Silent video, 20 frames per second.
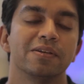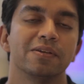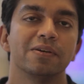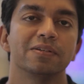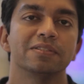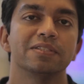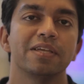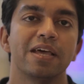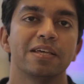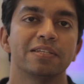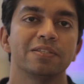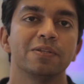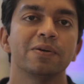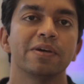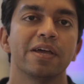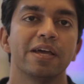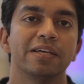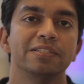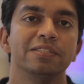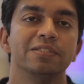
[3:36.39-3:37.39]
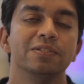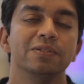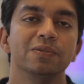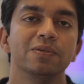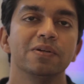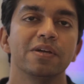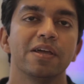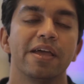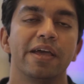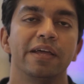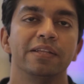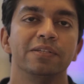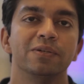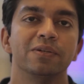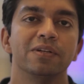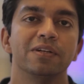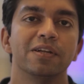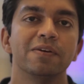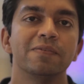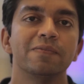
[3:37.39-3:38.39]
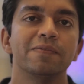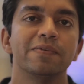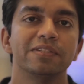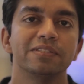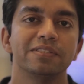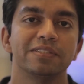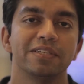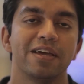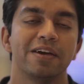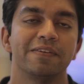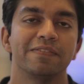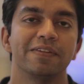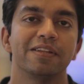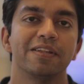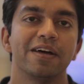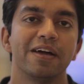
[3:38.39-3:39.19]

because as long as you and your loved ones have a